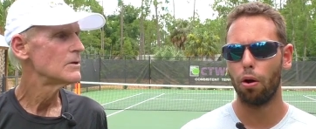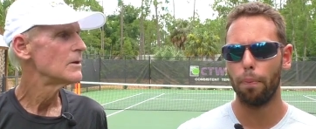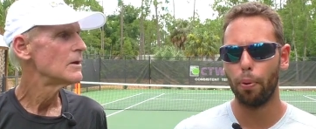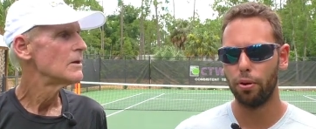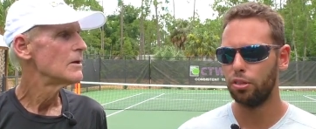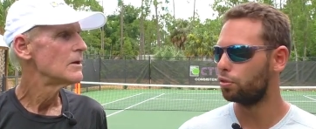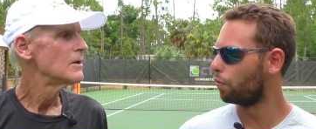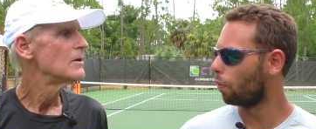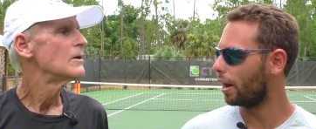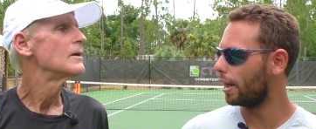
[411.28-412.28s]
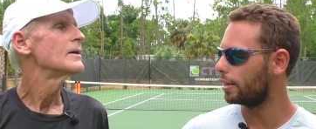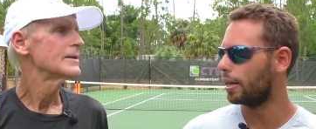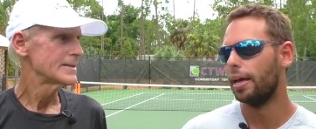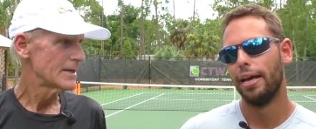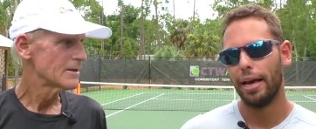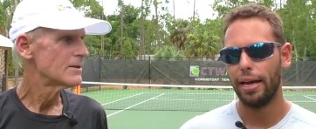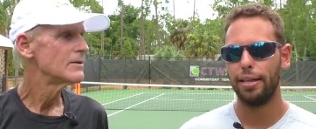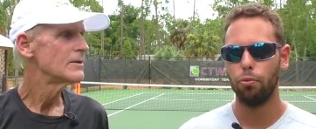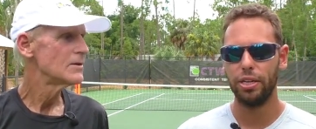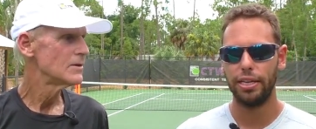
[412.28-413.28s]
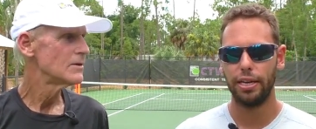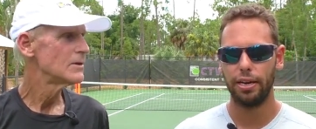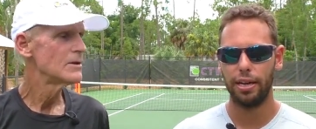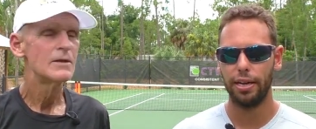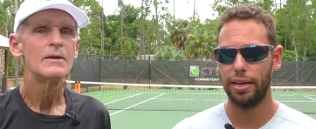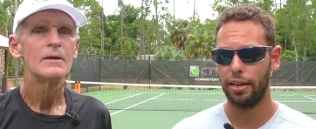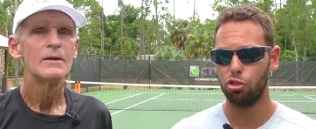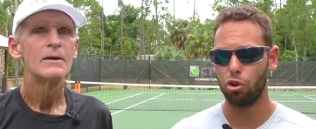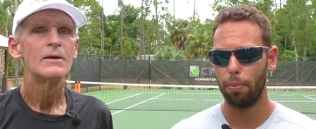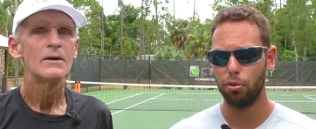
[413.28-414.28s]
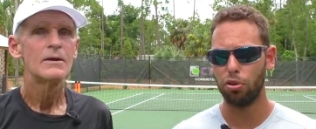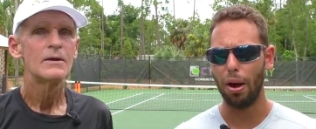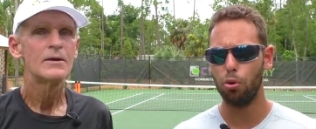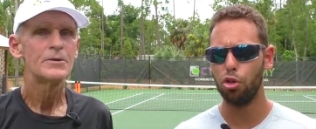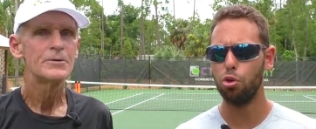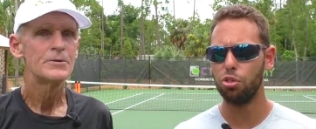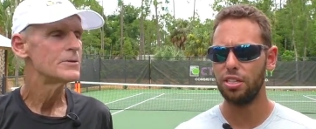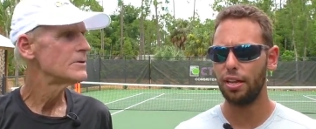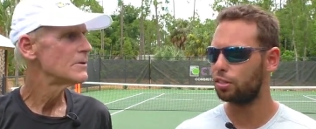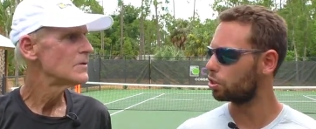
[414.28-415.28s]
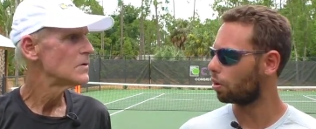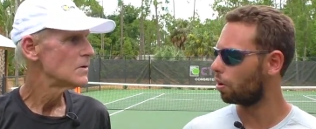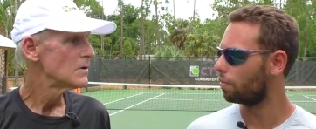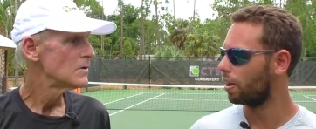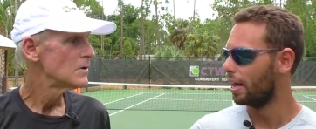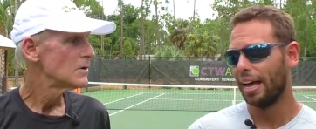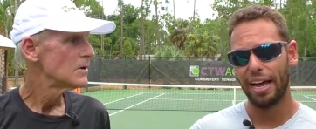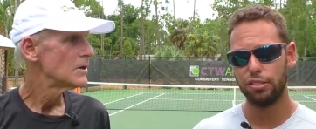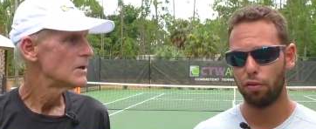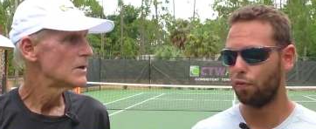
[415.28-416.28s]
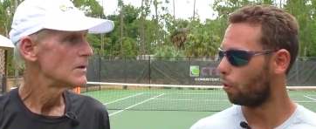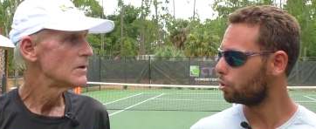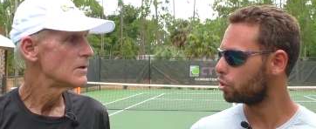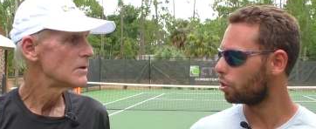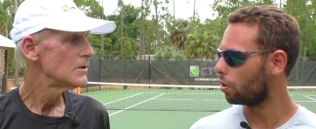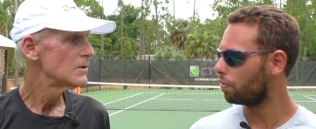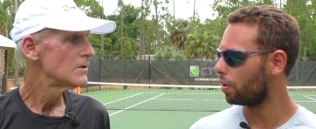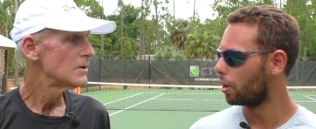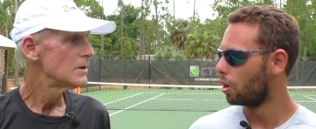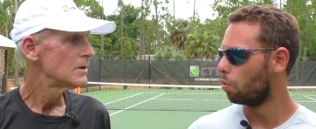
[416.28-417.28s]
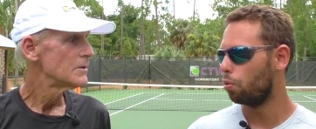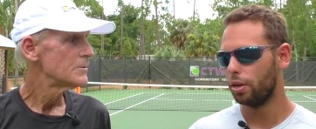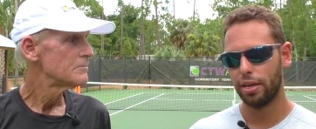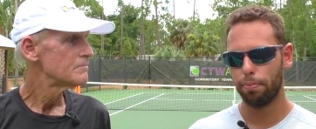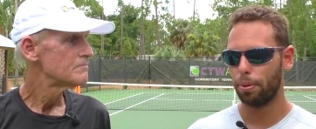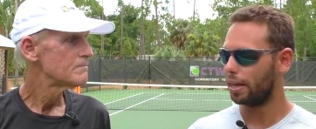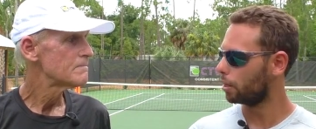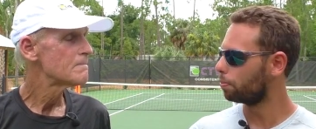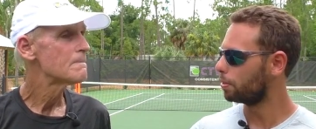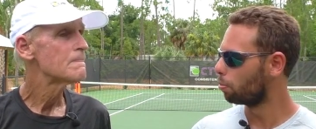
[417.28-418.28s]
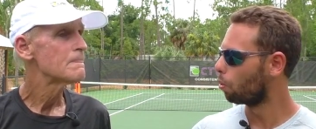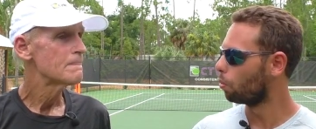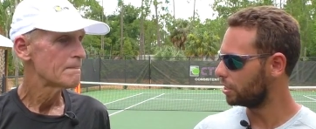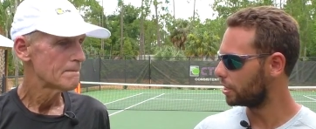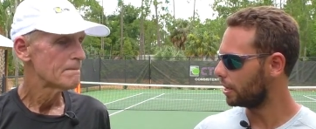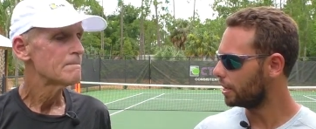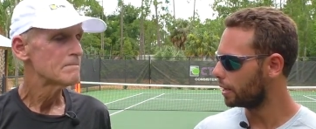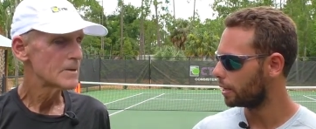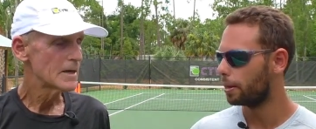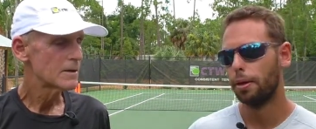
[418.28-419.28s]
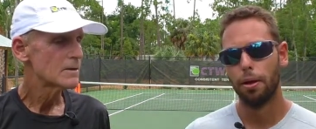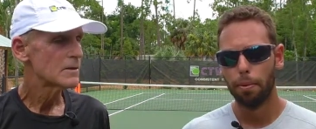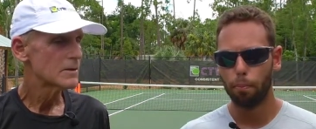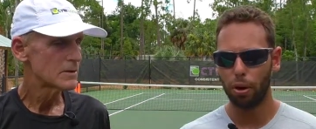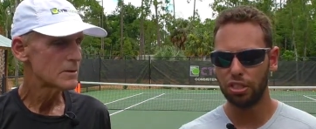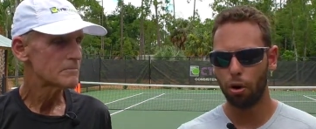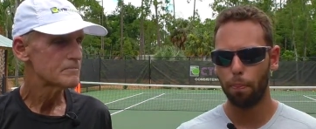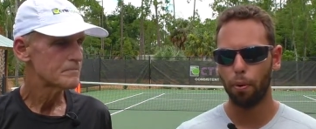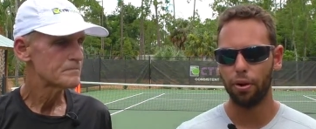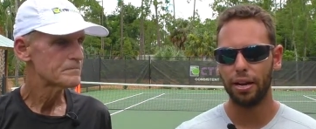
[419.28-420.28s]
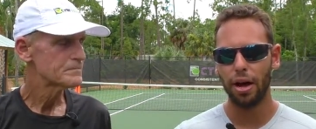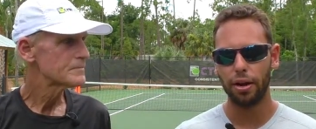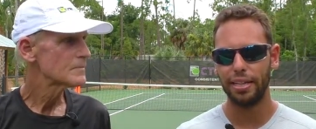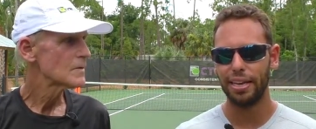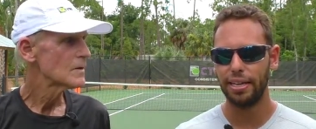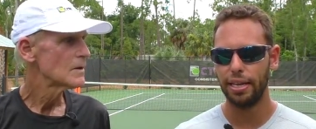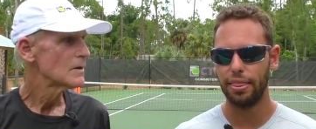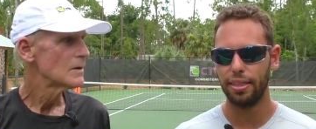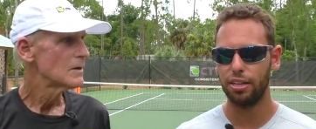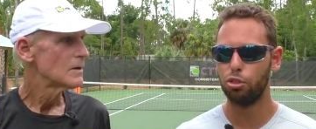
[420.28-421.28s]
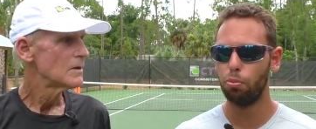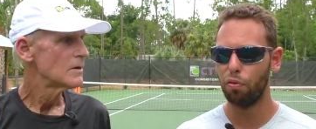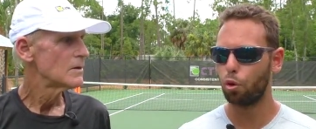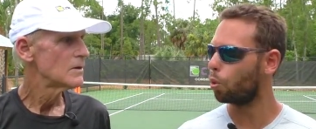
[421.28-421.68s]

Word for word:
Speaker 1: our opponent's forehand, yeah. and then we can get in trouble. So I would use that serve as a first serve where we can play a little bit more risky. Yeah press our opponent out and then key thing is move